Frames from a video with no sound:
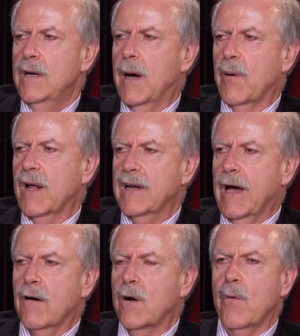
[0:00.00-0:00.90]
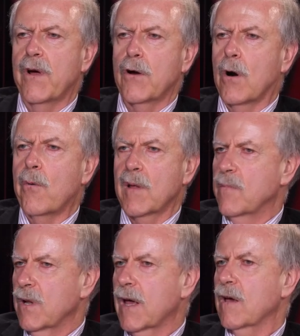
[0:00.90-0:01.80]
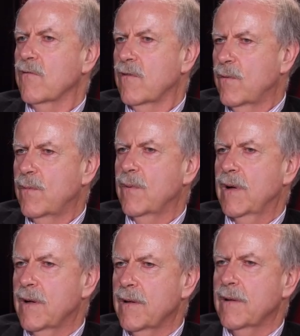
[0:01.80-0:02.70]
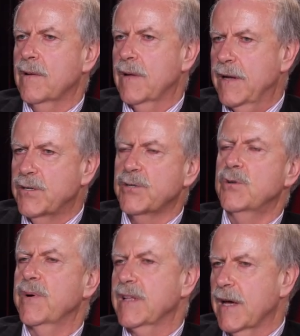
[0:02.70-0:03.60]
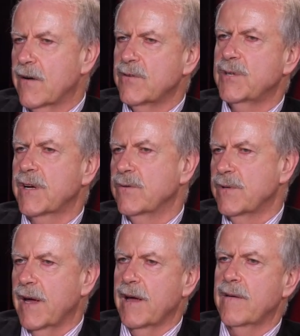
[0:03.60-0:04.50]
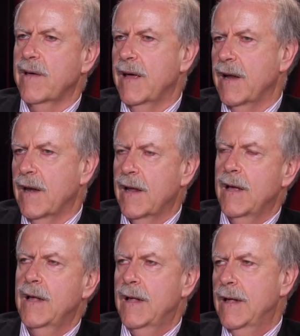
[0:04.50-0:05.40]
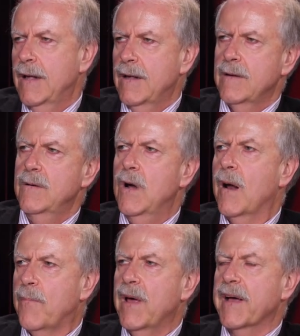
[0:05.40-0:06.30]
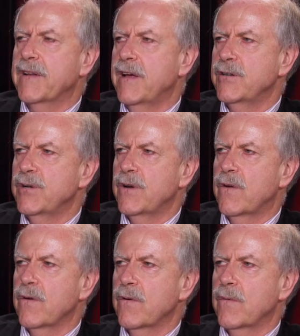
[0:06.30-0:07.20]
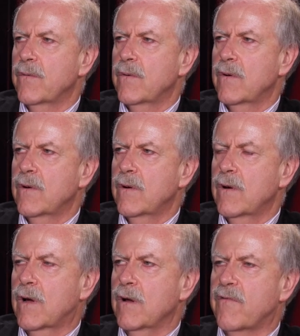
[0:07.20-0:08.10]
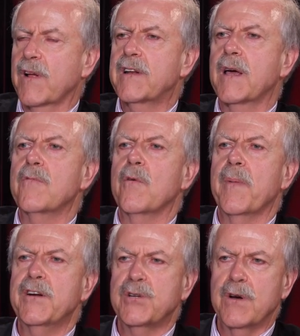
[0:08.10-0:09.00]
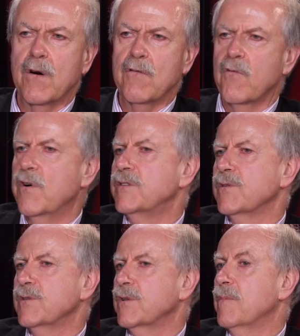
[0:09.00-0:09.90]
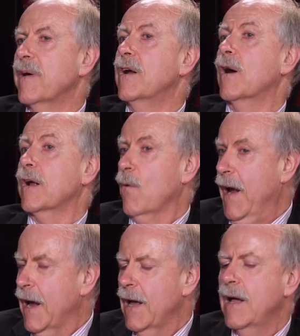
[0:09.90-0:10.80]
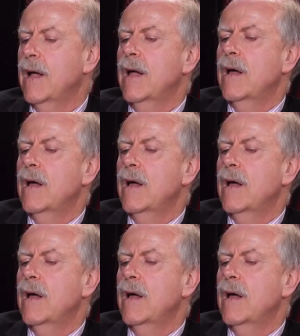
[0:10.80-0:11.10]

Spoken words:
doubling down on what you already believe and just doing that every single day and not paying attention to conflicting information or voices that may not agree